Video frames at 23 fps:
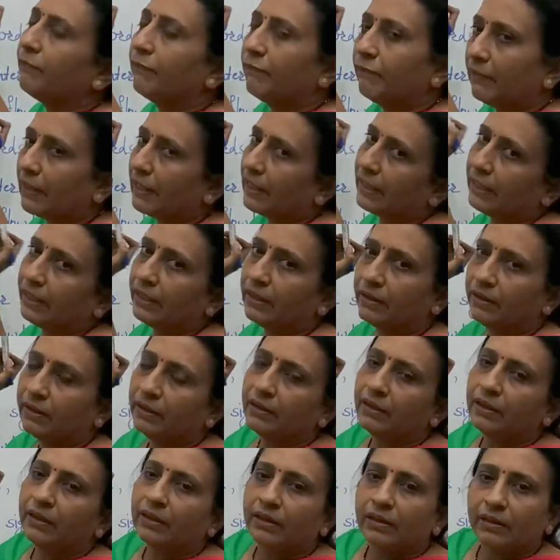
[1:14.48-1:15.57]
feeling
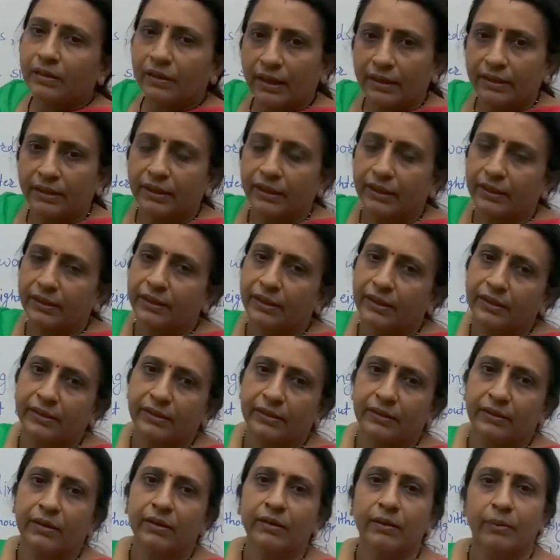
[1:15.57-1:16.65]
contained
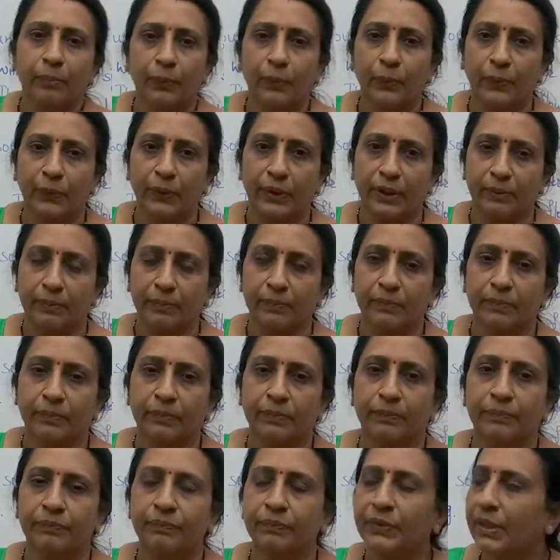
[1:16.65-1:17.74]
in the poem.
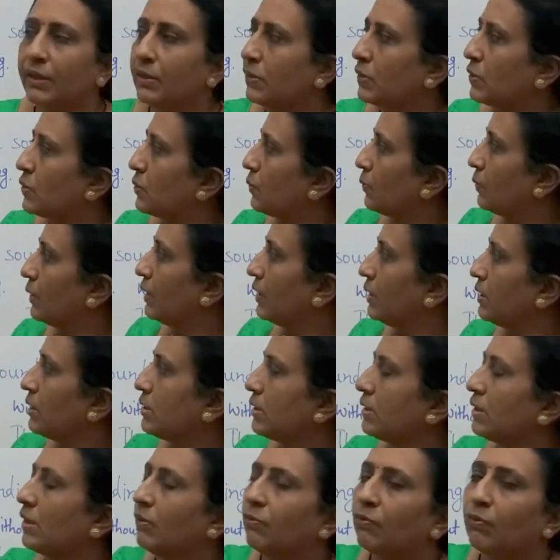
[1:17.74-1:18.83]

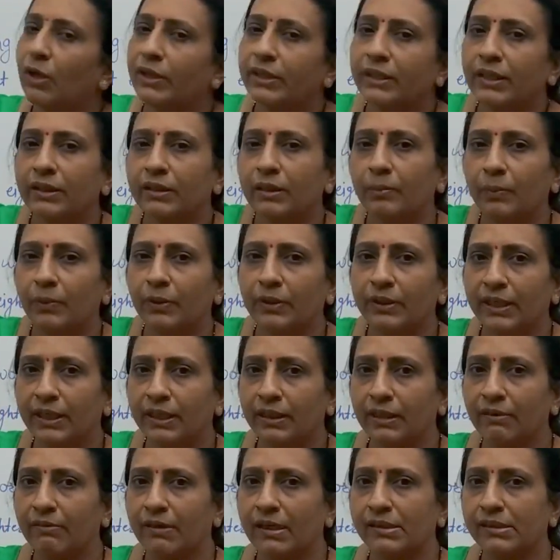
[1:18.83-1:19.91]
Students, what are the
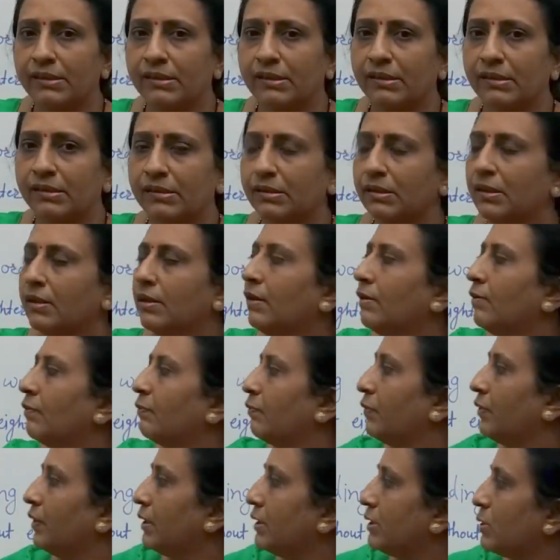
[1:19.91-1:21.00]
poetic devices?
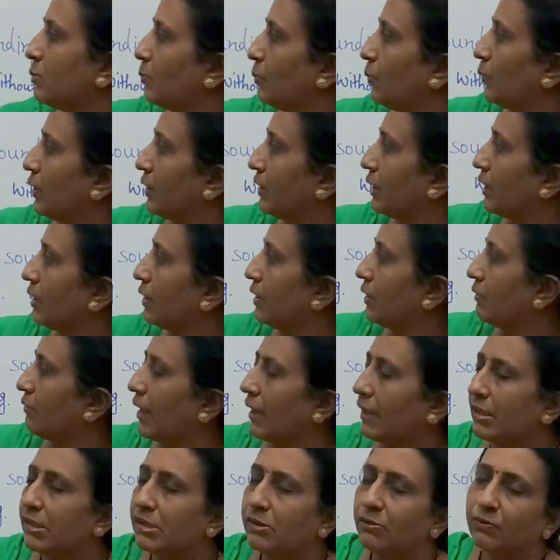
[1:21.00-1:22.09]
First poetic
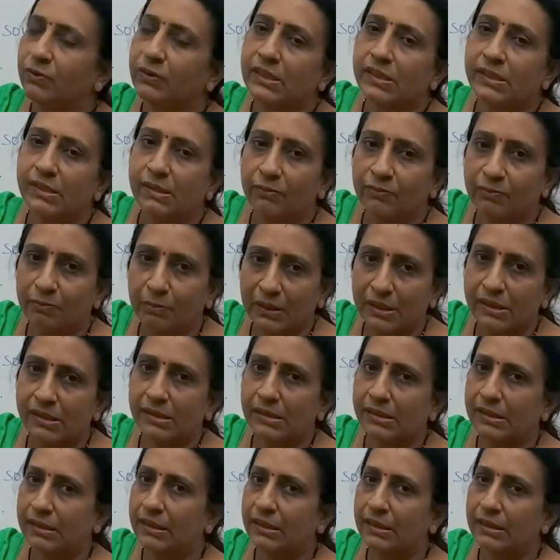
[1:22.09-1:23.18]
device we
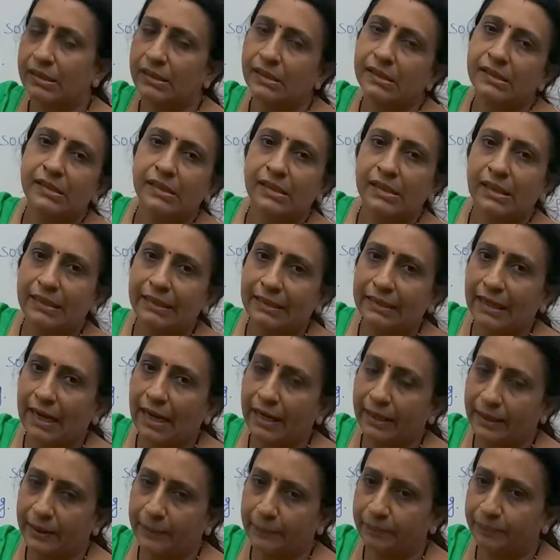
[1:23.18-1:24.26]
must see is
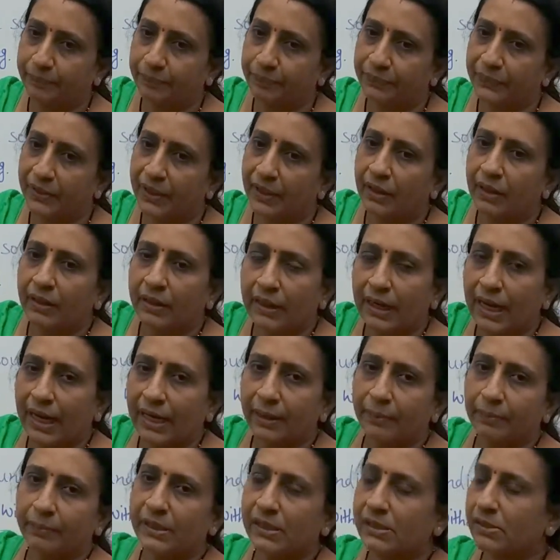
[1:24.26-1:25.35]
rhyme.
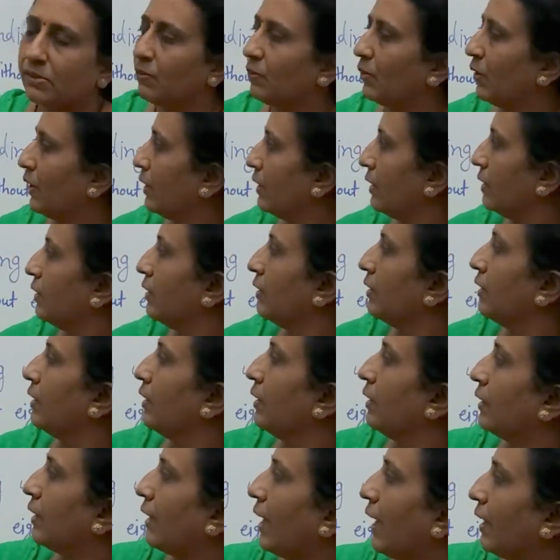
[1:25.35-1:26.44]
Rhyme means what?
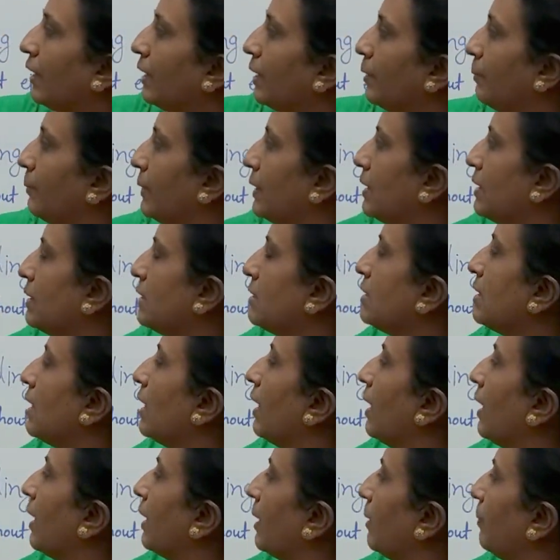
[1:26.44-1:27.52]
Rhyme means
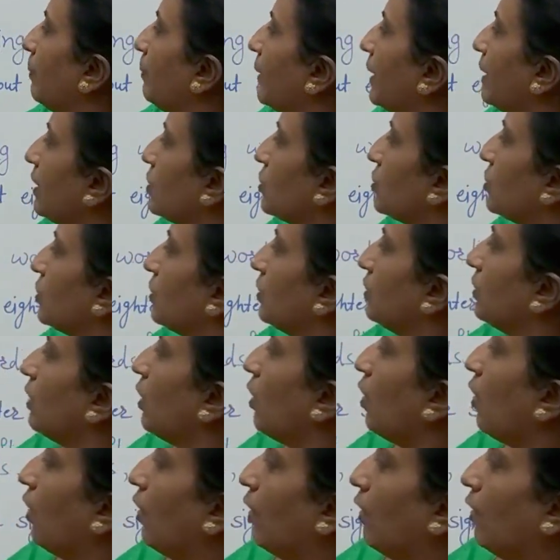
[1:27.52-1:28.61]
repetition
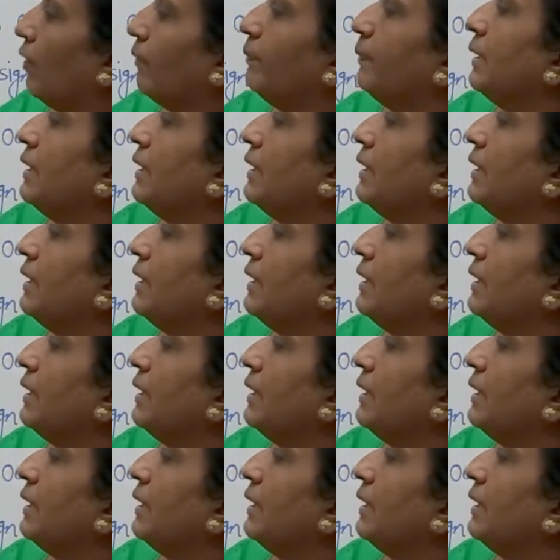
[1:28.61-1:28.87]
of